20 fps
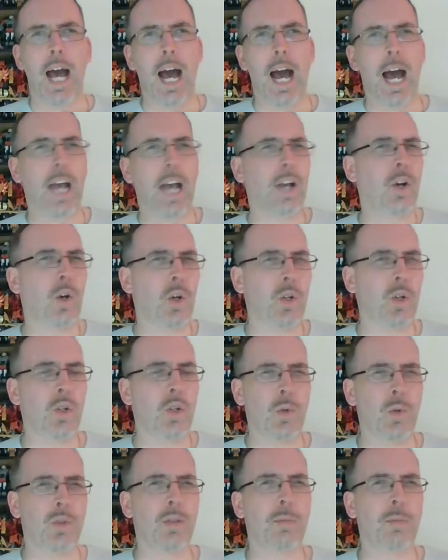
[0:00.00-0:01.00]
I could
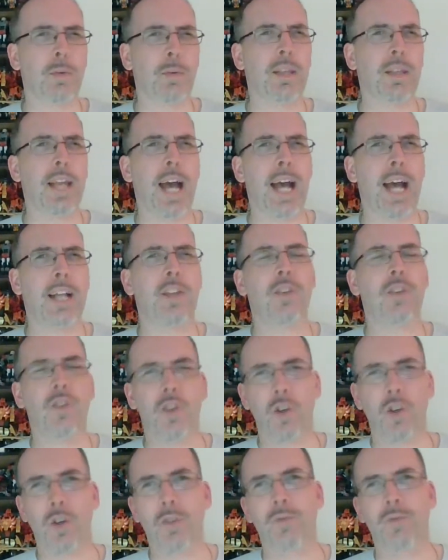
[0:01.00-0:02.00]
do something with that
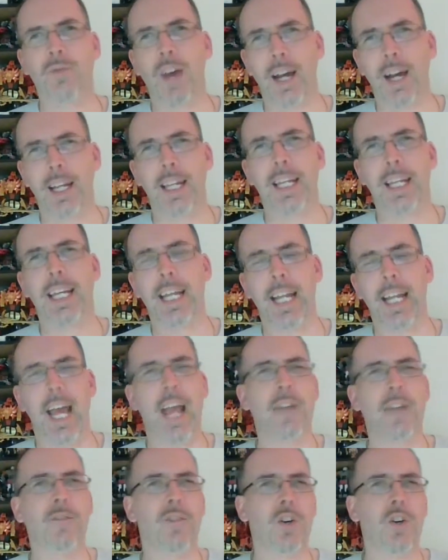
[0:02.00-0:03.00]
to finally get
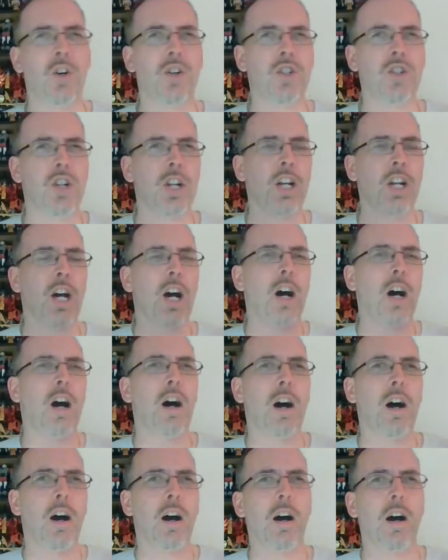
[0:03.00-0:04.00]
a version
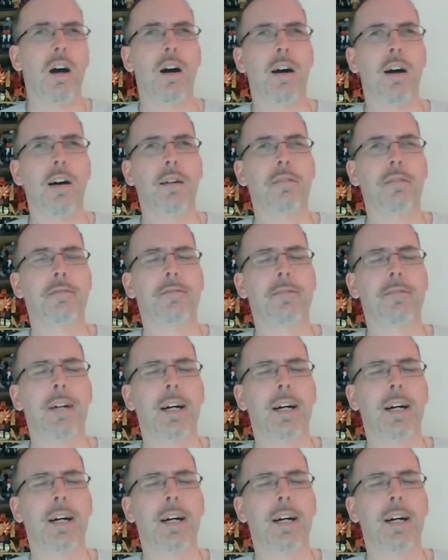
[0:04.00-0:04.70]
of